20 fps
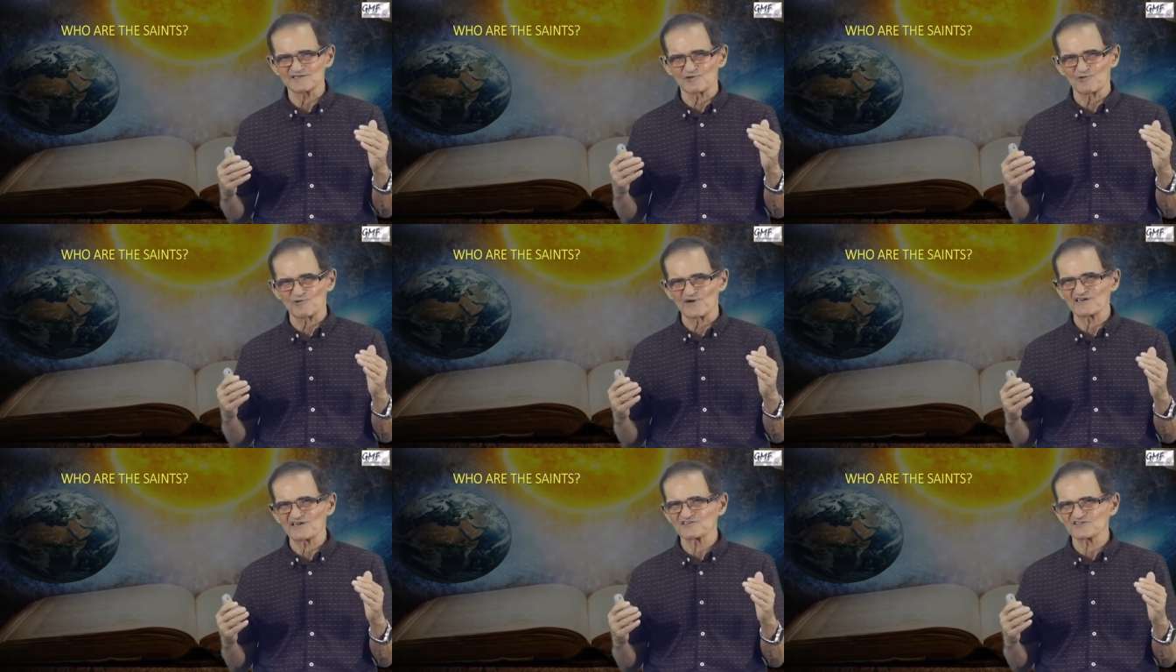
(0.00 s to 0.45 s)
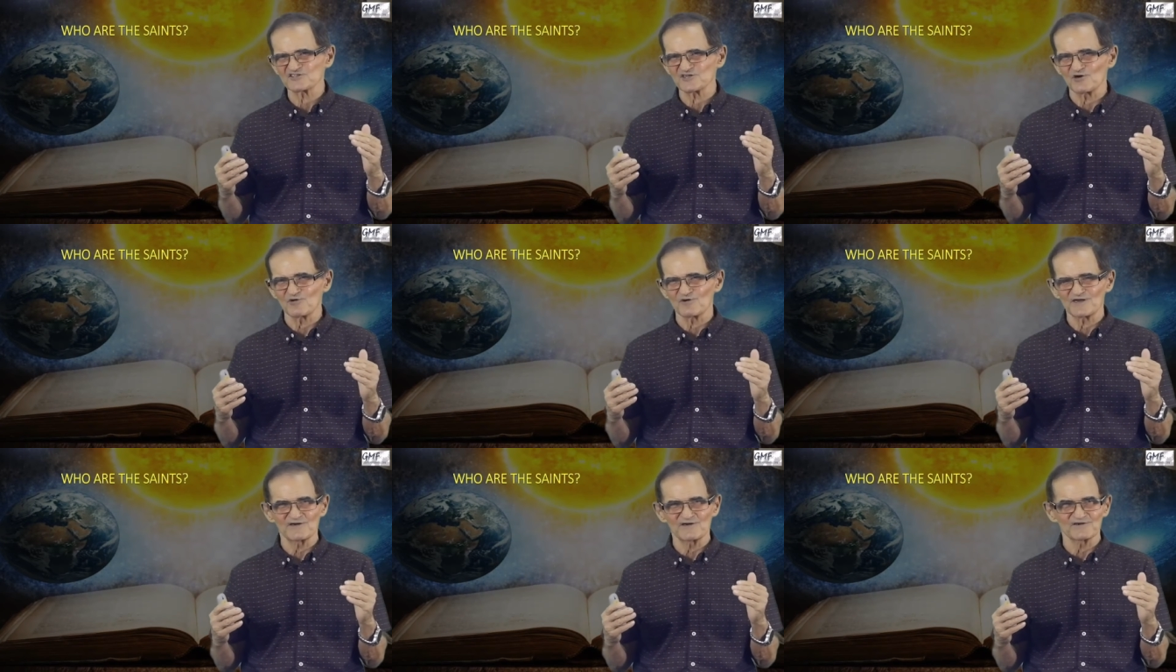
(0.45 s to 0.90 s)

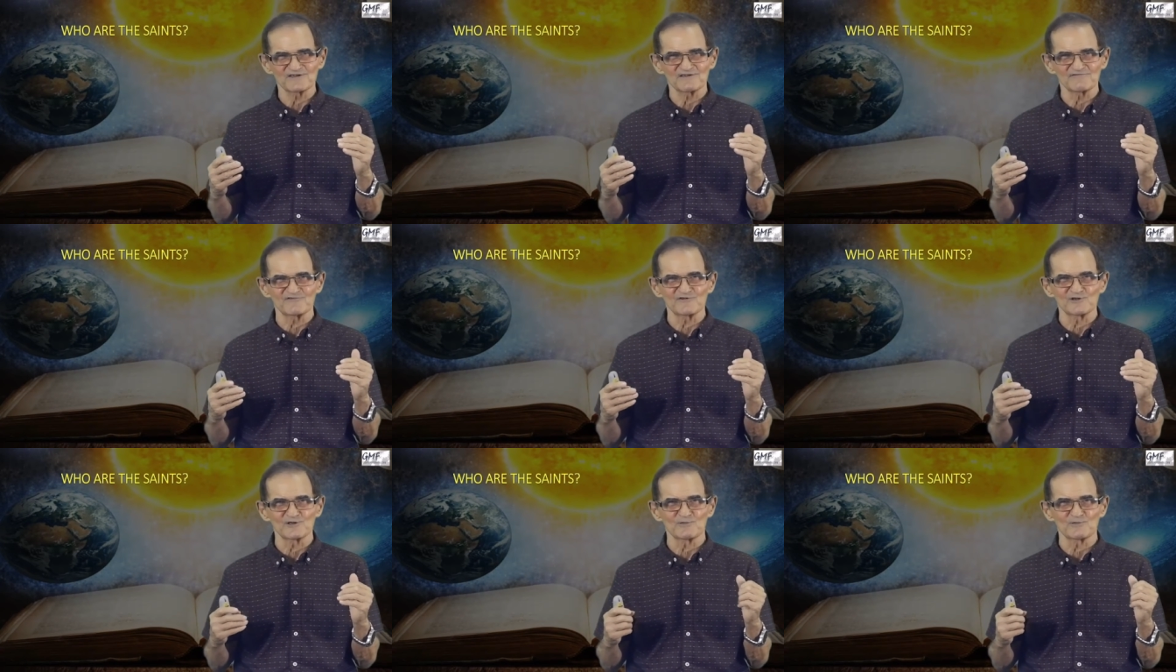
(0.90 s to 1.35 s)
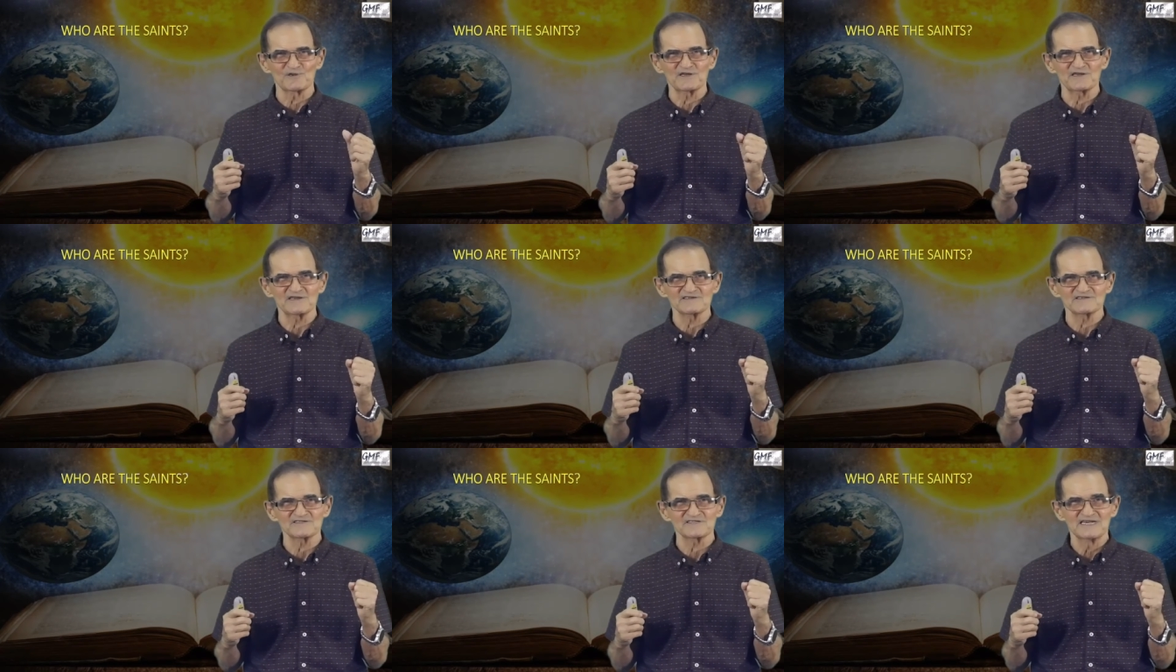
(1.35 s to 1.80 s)
Lorenzo here in the
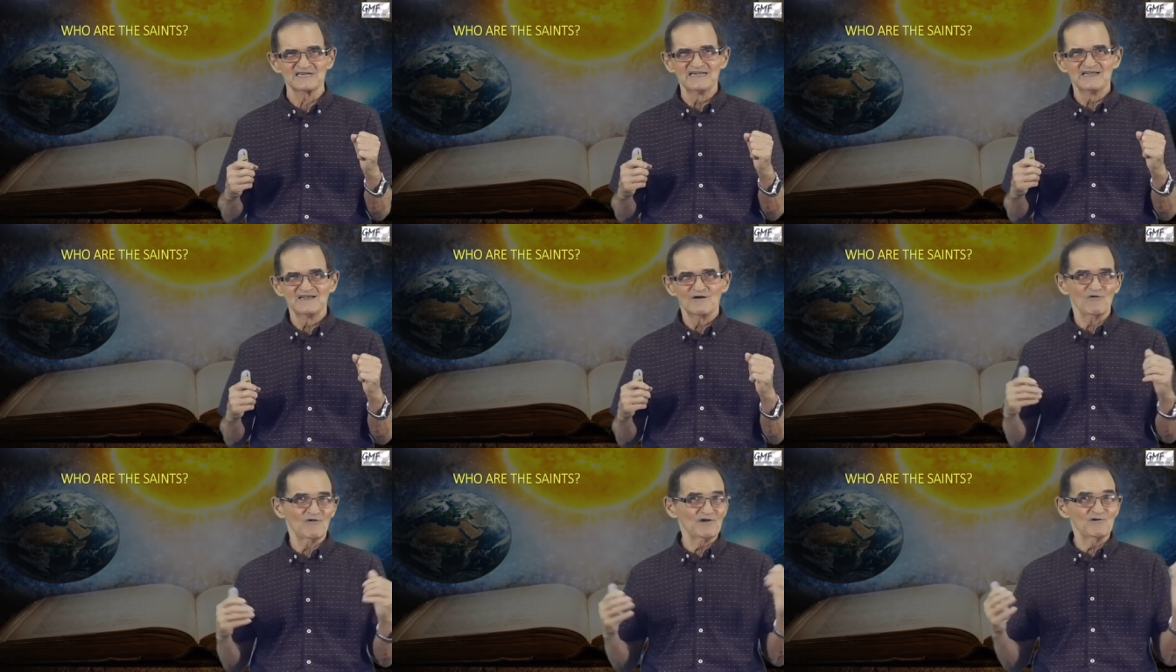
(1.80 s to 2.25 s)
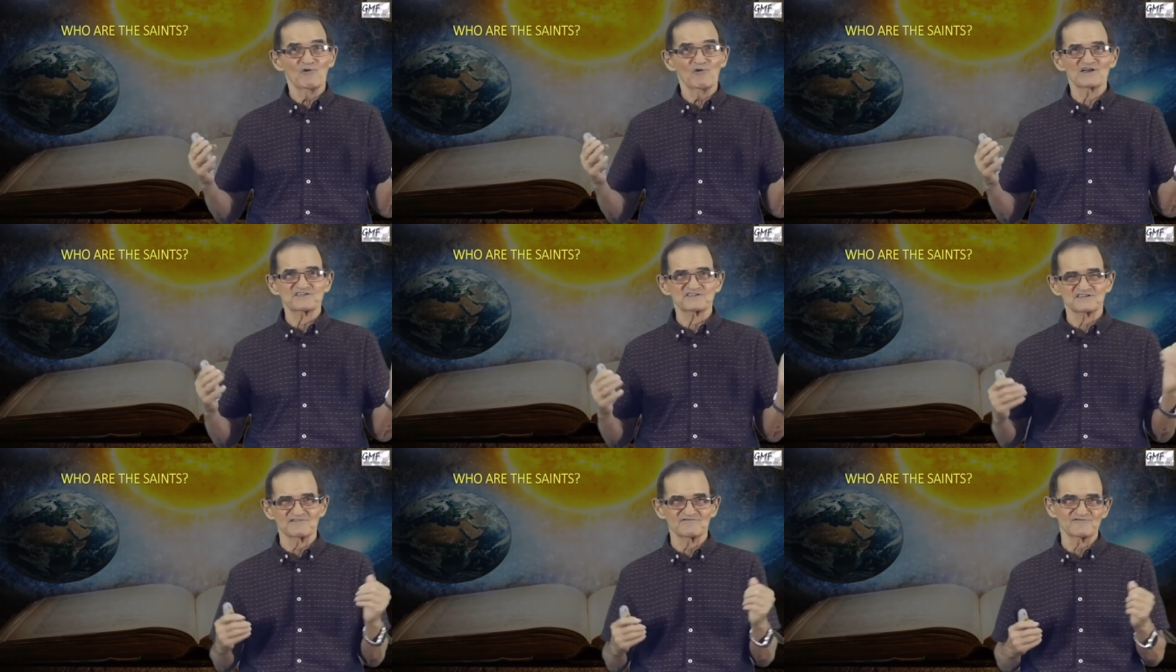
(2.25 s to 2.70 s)
Philippines, or he
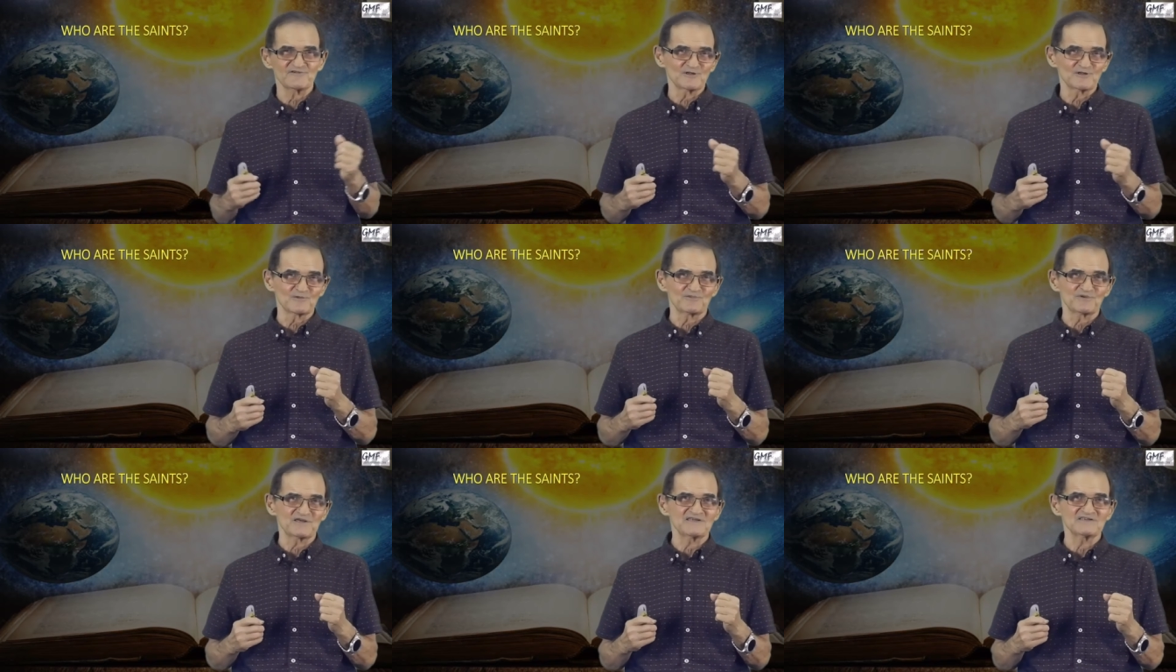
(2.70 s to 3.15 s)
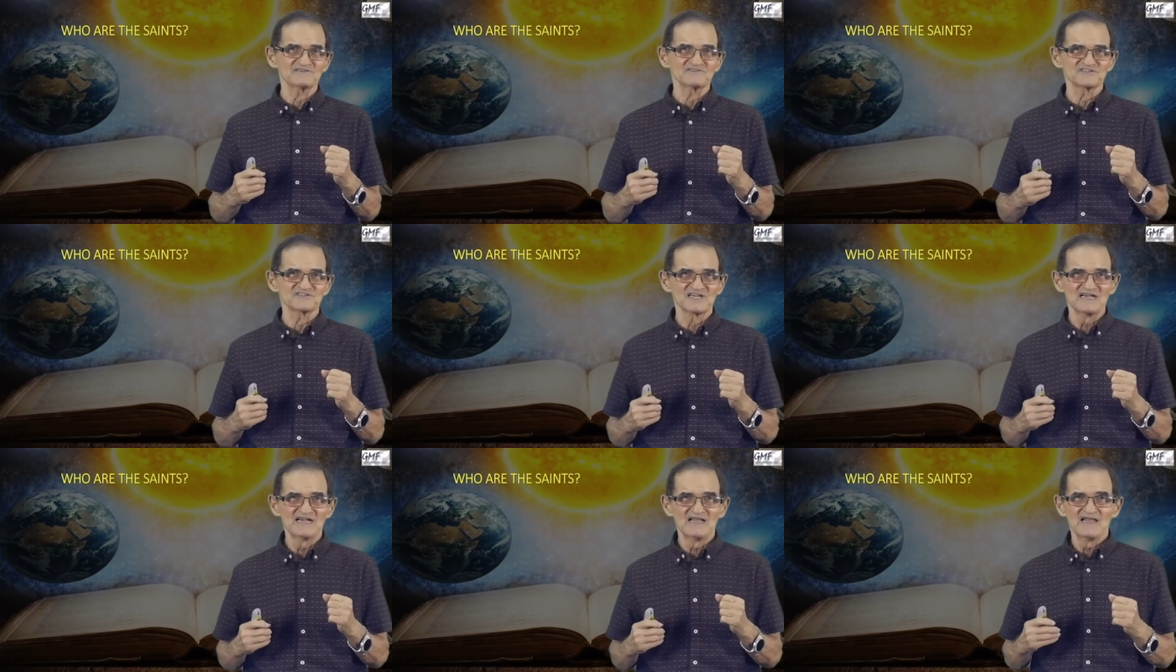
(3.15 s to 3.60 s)
was in the
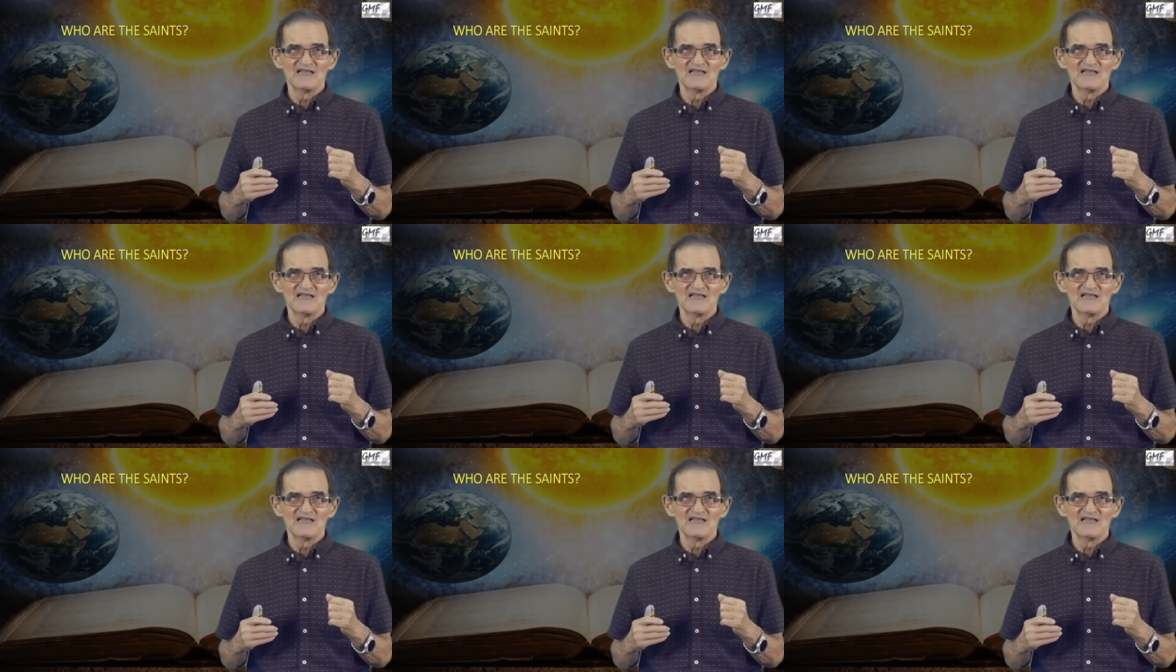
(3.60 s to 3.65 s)
Philippines,